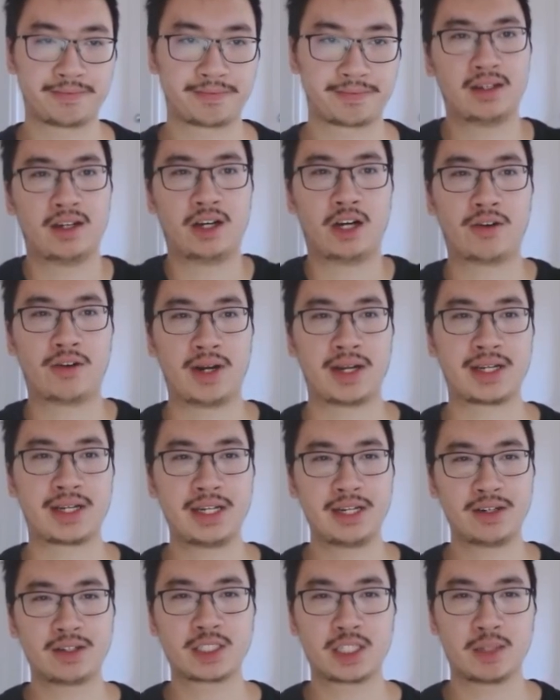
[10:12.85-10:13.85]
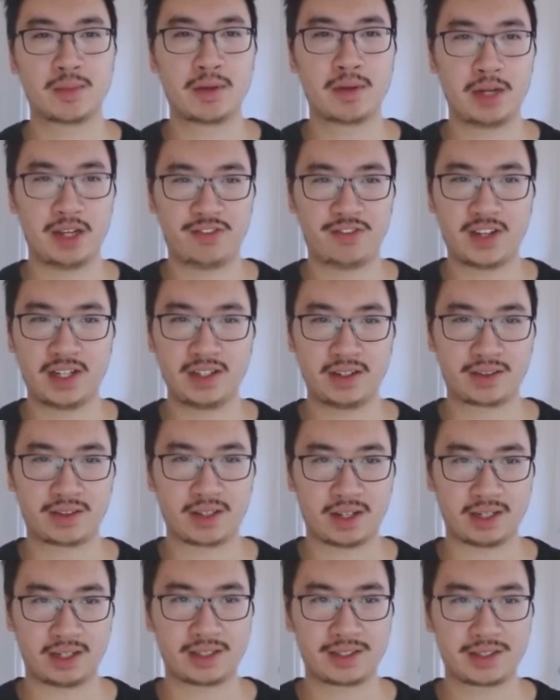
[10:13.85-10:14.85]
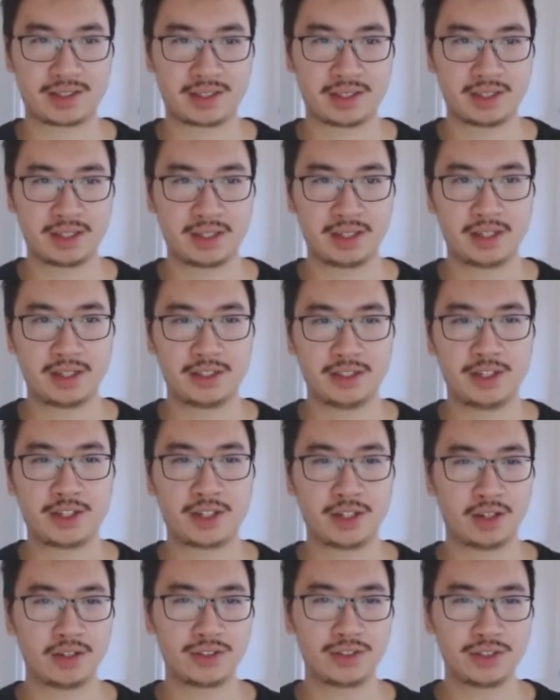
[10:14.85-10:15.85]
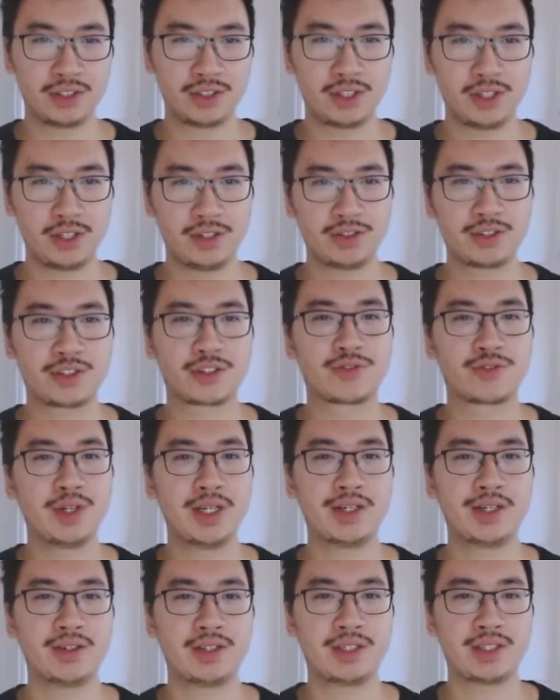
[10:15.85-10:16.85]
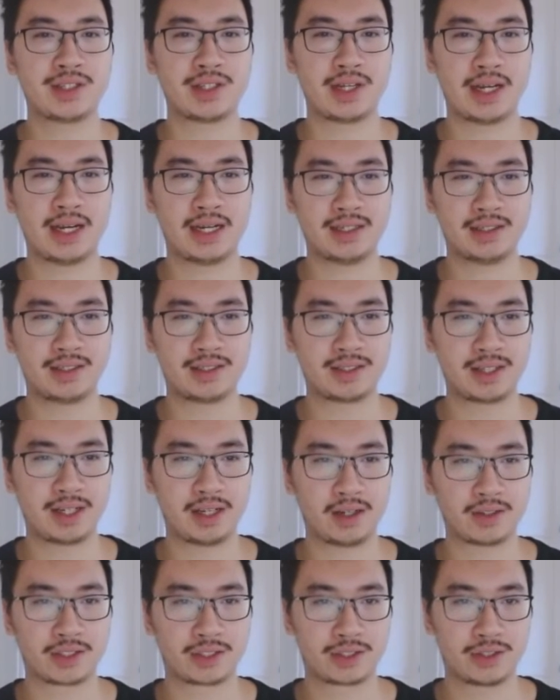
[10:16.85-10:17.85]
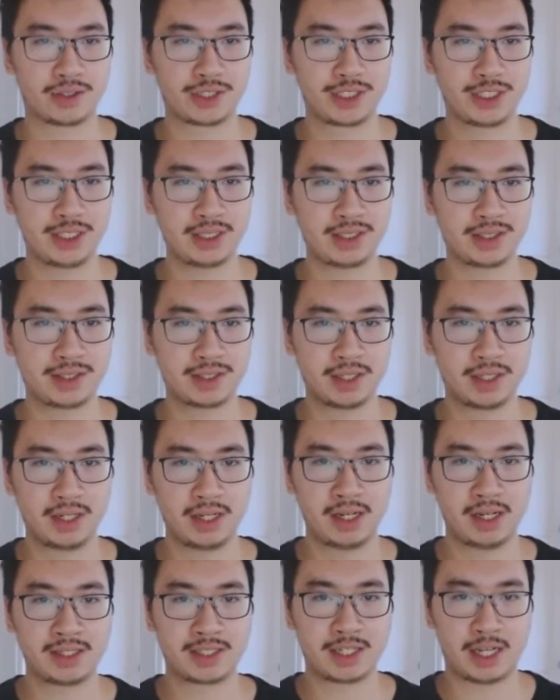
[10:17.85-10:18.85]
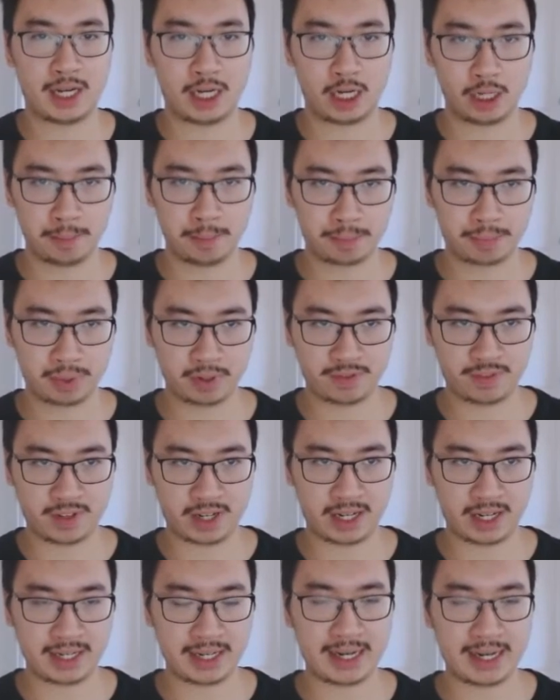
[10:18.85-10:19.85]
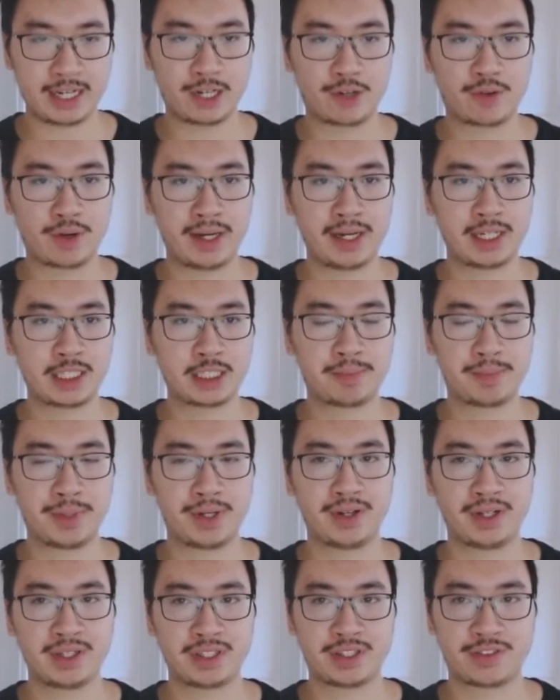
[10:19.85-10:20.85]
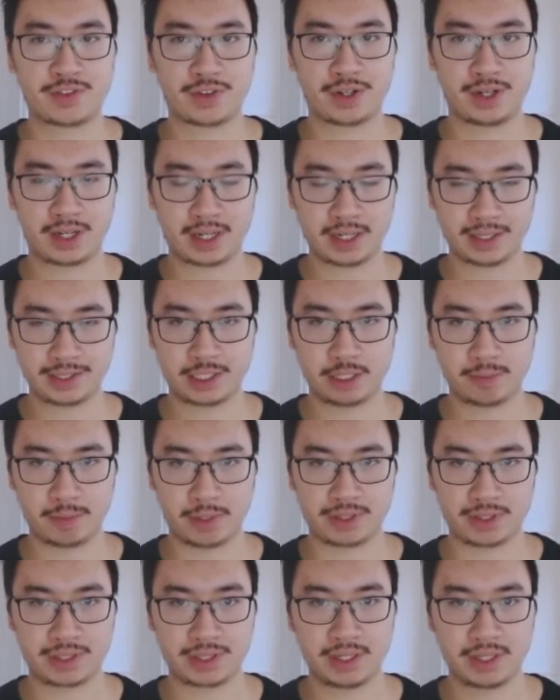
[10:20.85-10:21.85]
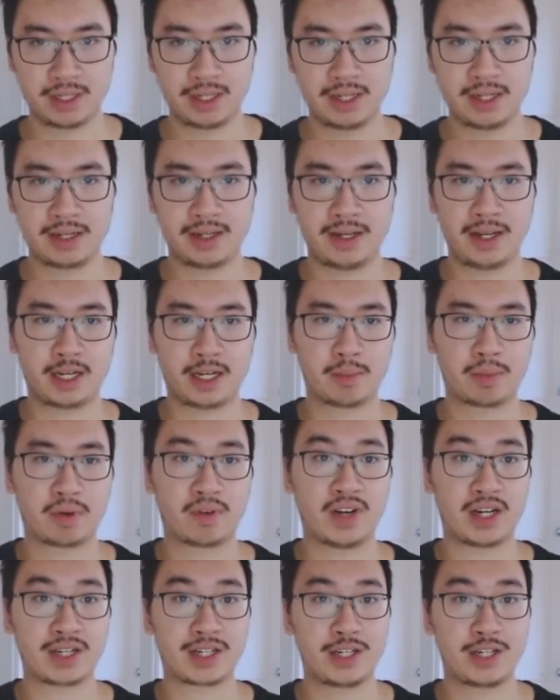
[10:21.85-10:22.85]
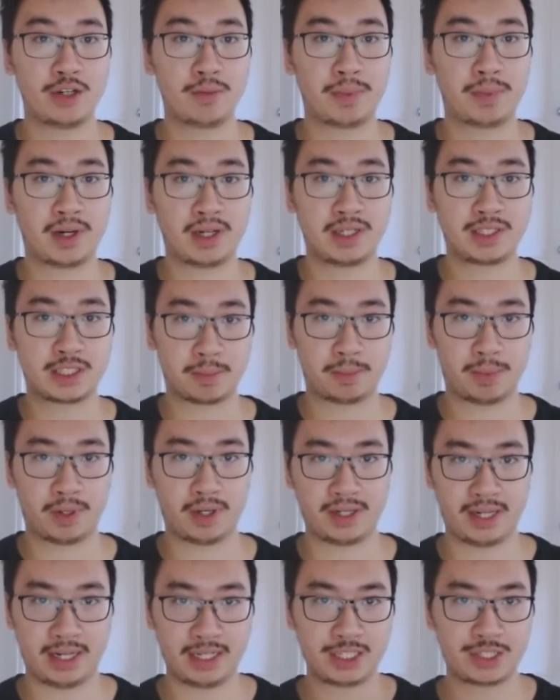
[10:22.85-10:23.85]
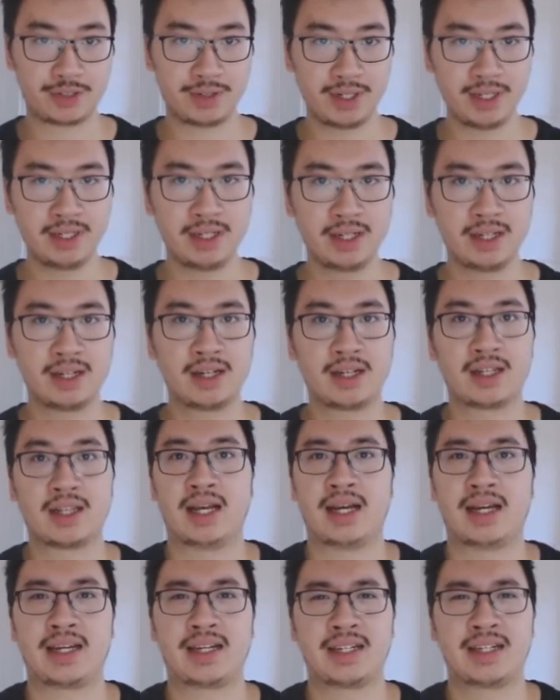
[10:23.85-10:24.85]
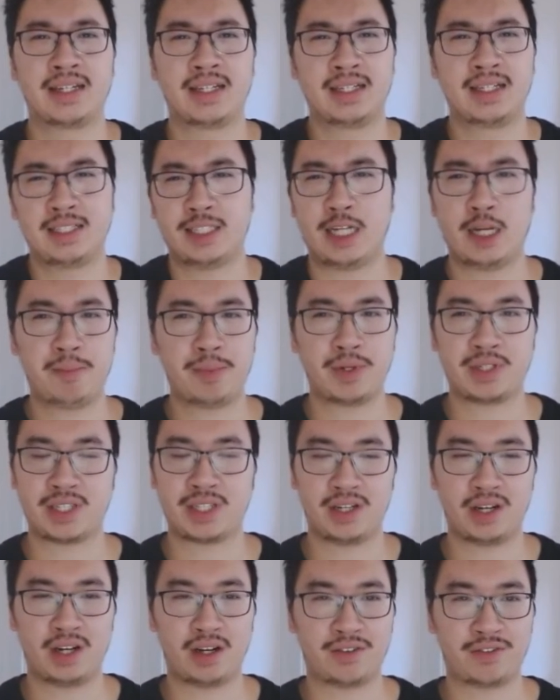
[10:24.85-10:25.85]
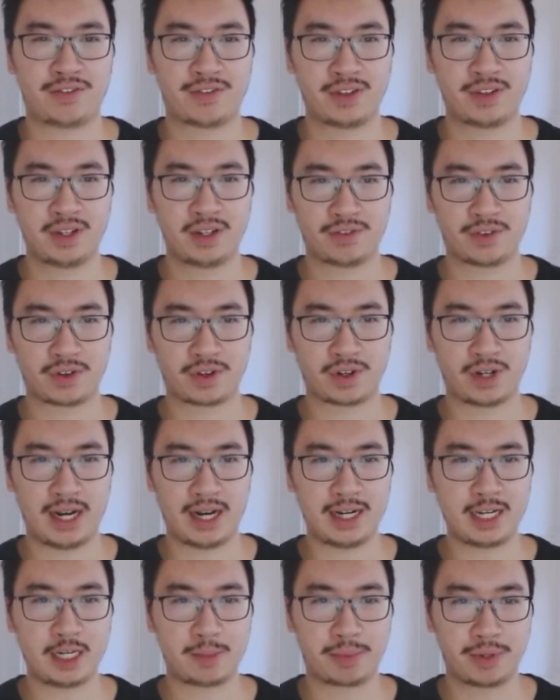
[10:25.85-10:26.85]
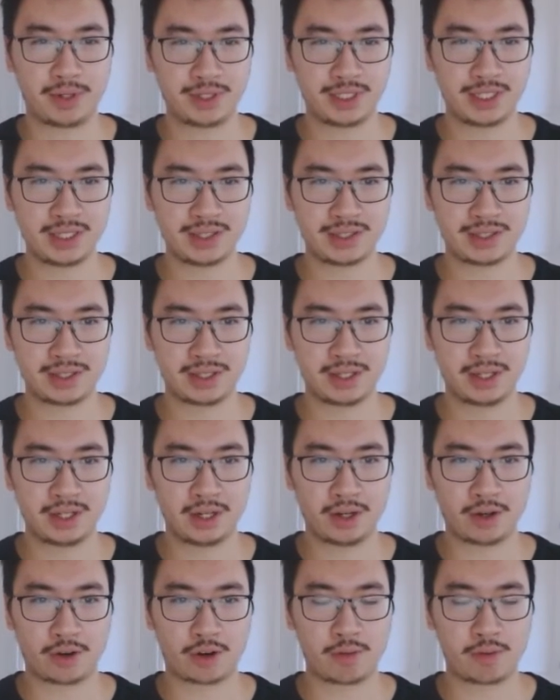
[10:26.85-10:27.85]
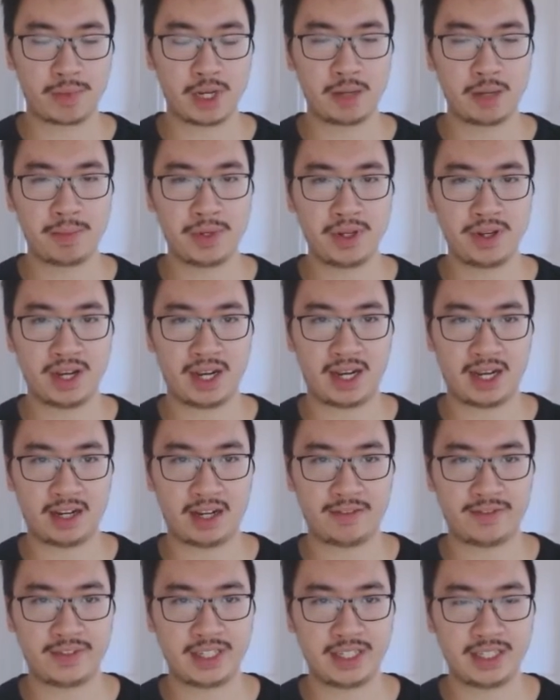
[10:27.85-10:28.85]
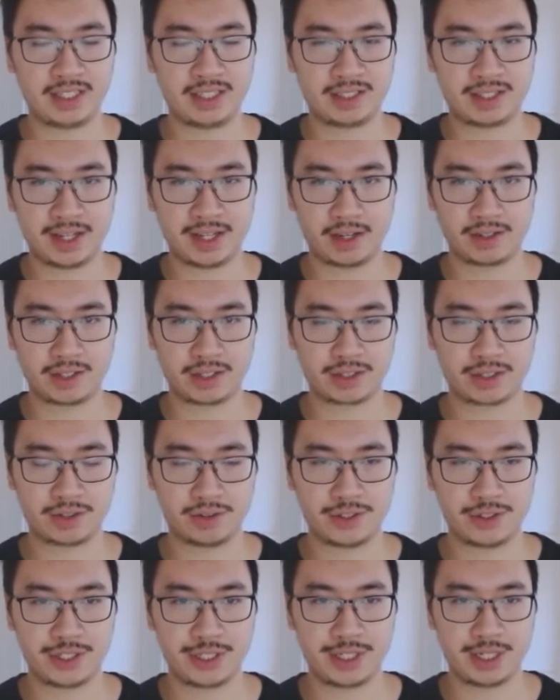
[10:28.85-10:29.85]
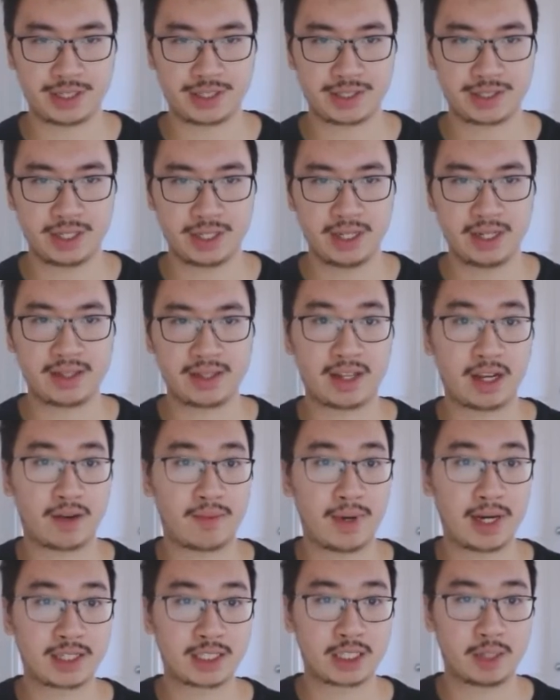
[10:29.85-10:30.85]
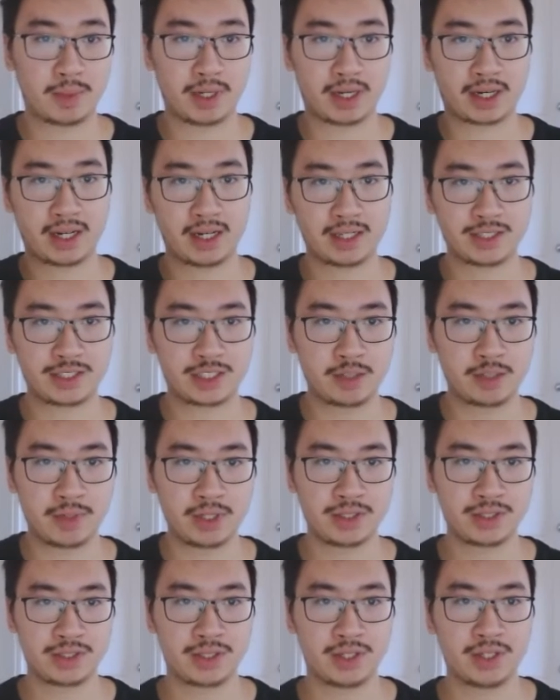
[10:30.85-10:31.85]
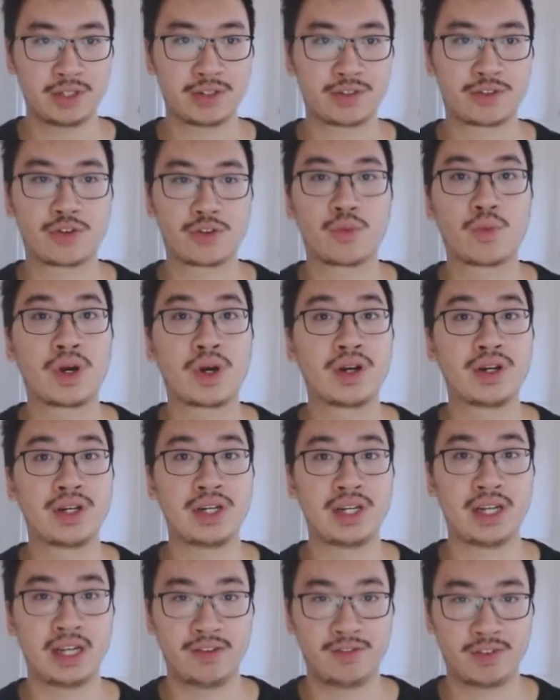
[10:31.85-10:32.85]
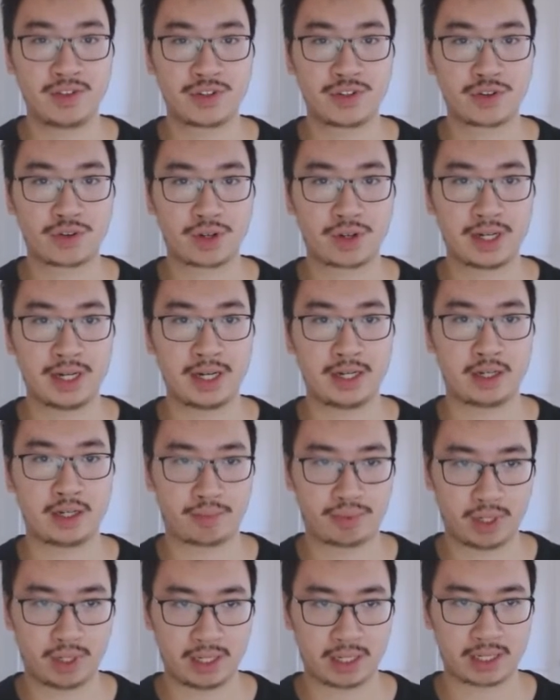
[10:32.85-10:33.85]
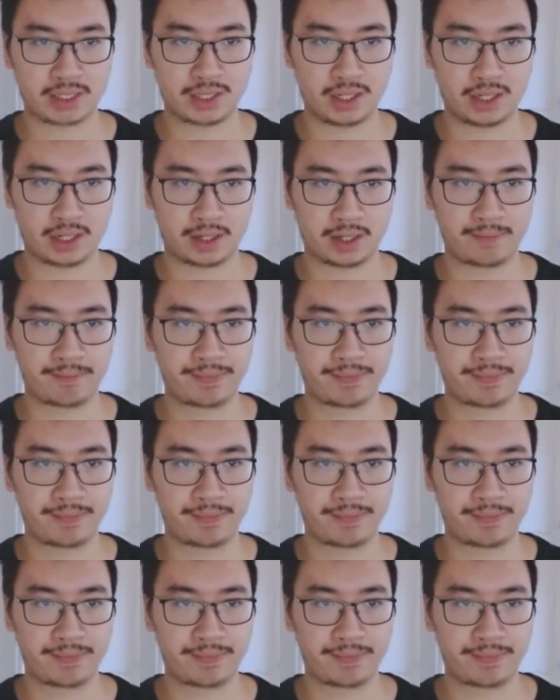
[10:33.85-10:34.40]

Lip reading: All right, here are some of my final thoughts. You can also use greeters and sales associates to help provide a great experience for your customers. They can provide coupons upon entering, like 10% off for any purchase, or maybe you have the sales associates direct some of the customers to where the inventory and the products are.